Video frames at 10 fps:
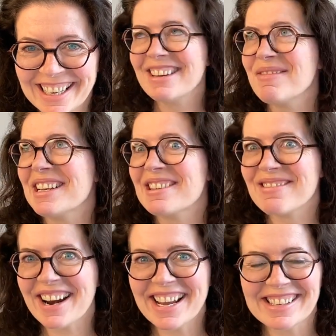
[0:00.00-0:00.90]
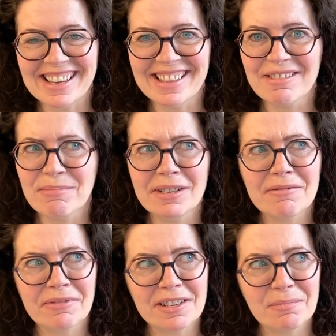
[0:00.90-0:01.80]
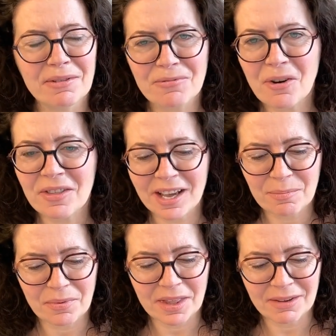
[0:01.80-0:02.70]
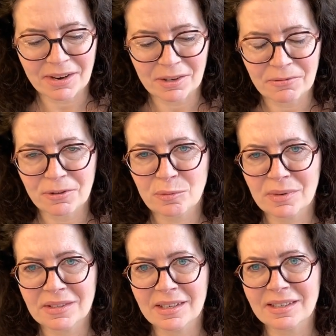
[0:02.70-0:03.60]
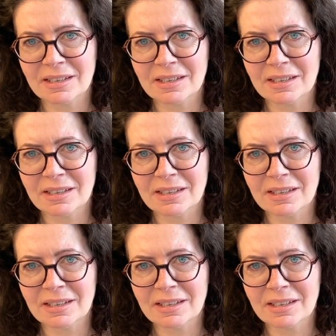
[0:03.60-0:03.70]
They've been great, and they've been in France before that, but they've had a first business